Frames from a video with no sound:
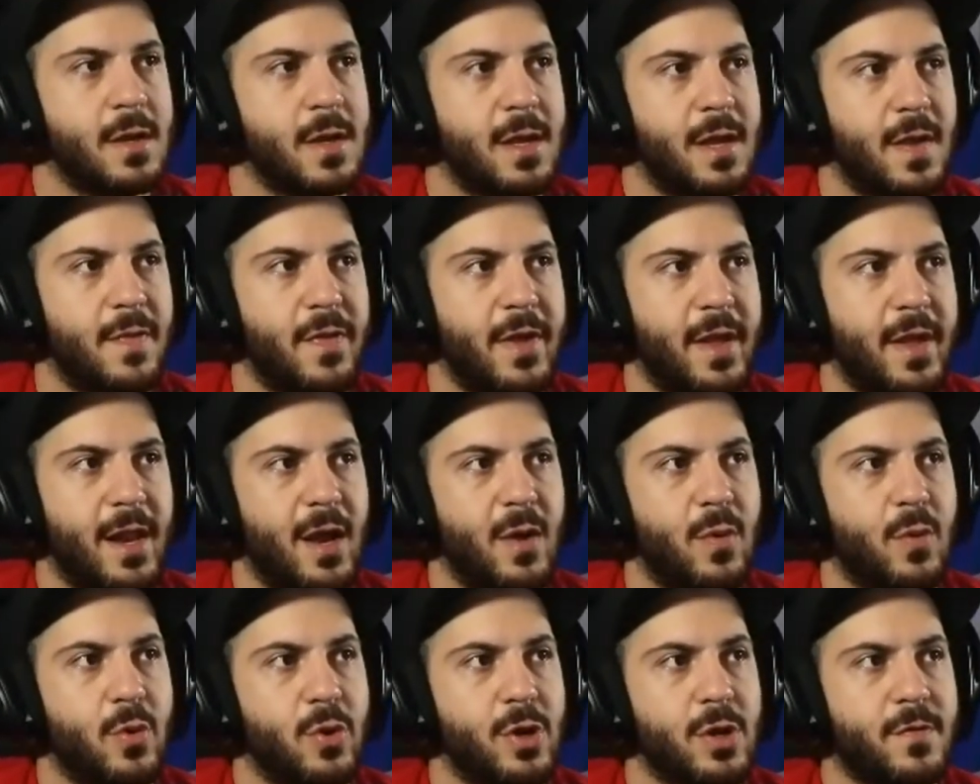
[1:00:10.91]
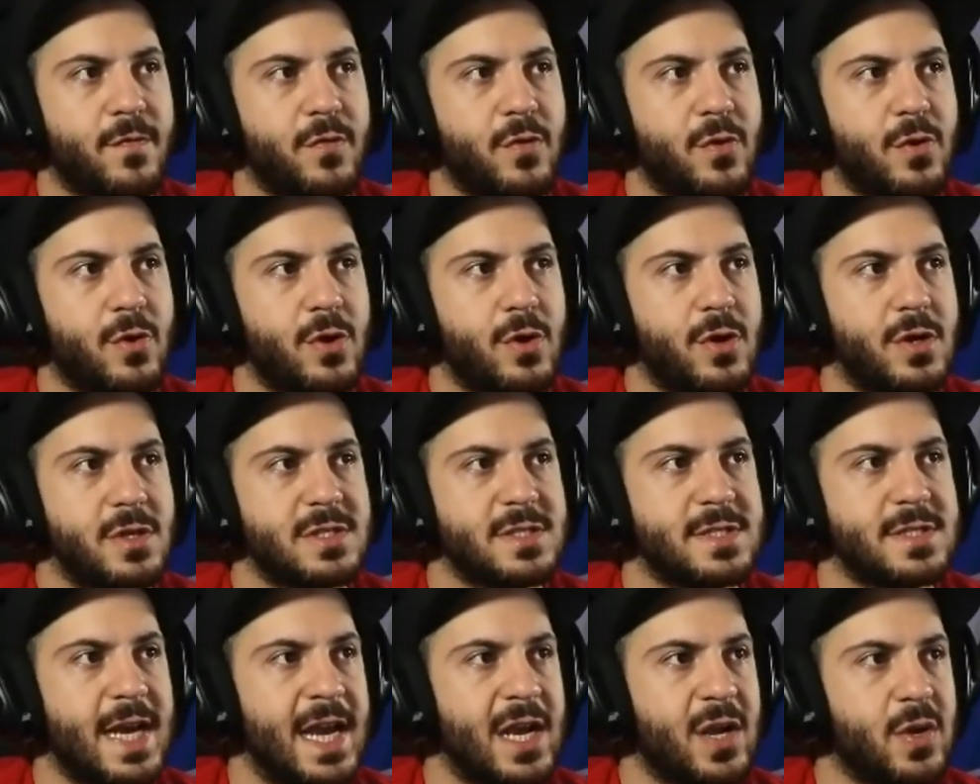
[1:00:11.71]
And then I work for
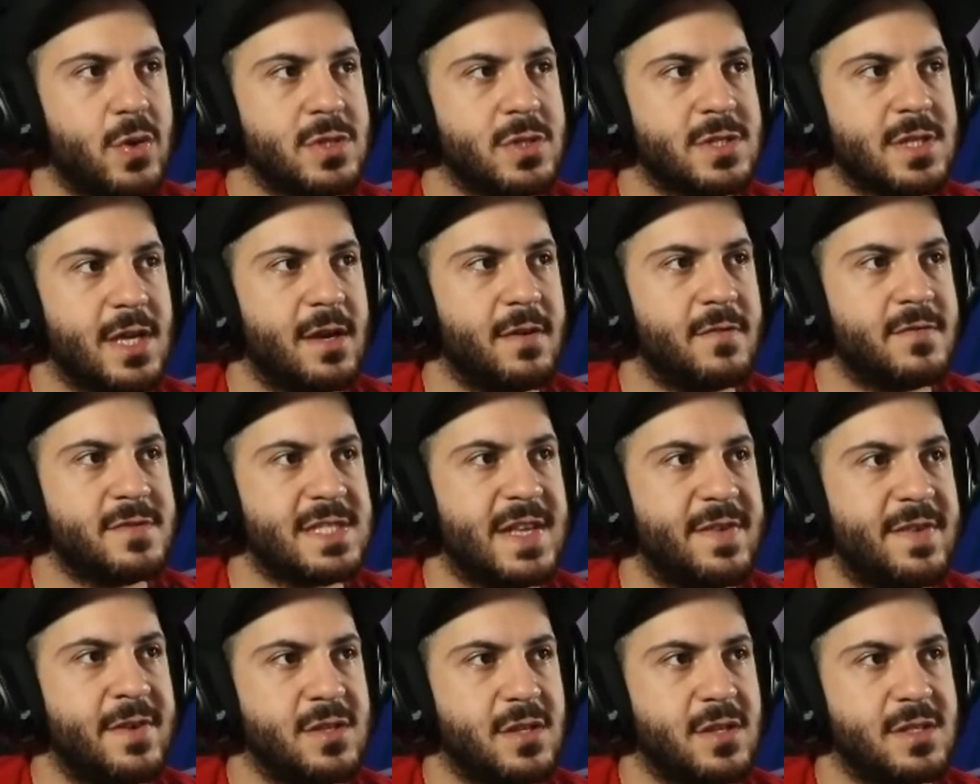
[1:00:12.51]
cycles of 7